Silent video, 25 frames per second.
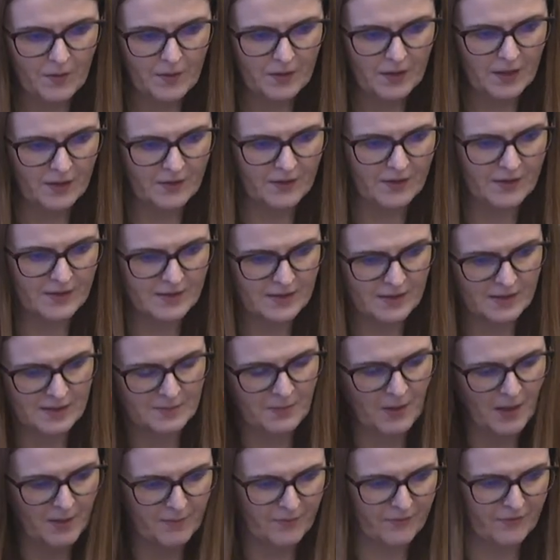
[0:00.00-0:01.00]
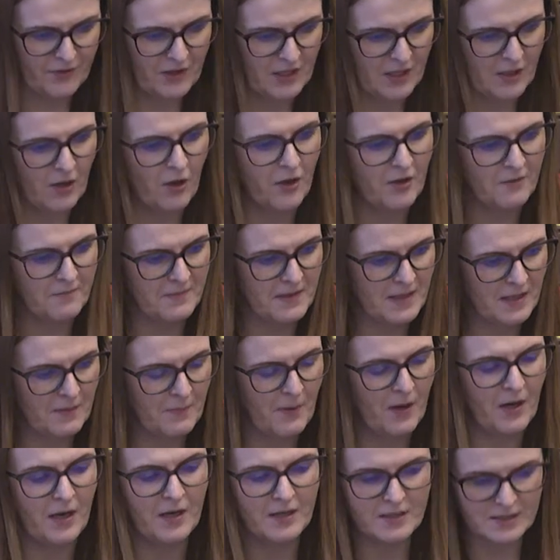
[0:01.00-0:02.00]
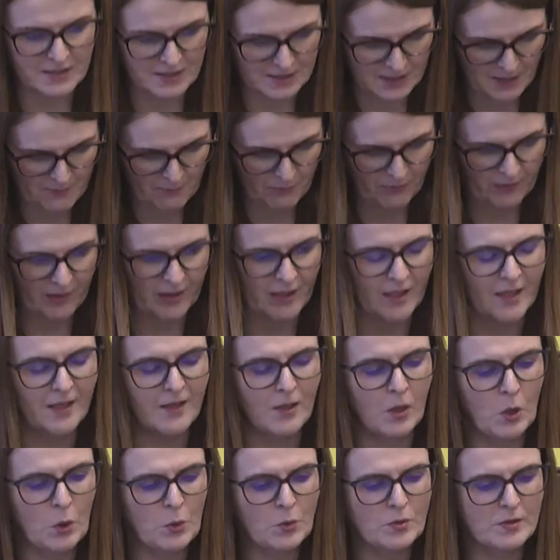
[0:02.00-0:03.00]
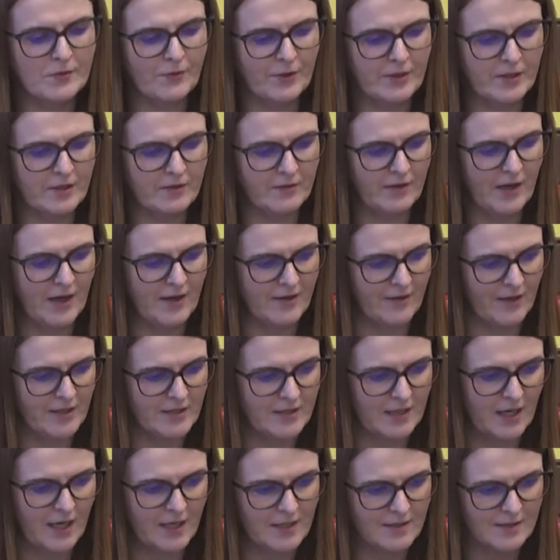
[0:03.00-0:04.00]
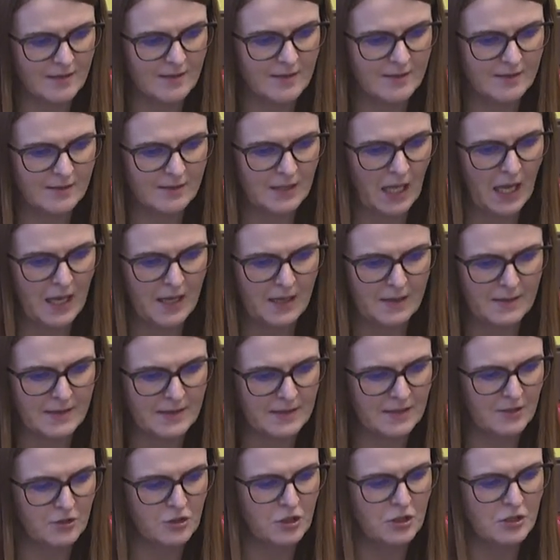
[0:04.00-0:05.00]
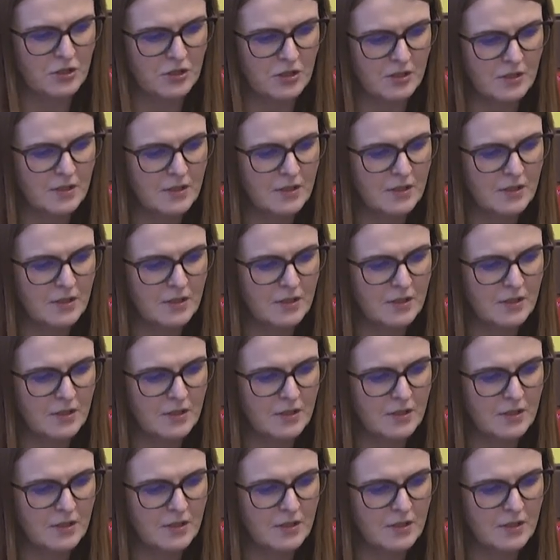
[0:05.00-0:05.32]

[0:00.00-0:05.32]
gives the Department for the Economy the power to temporarily close further and higher education uh, institutions. I'm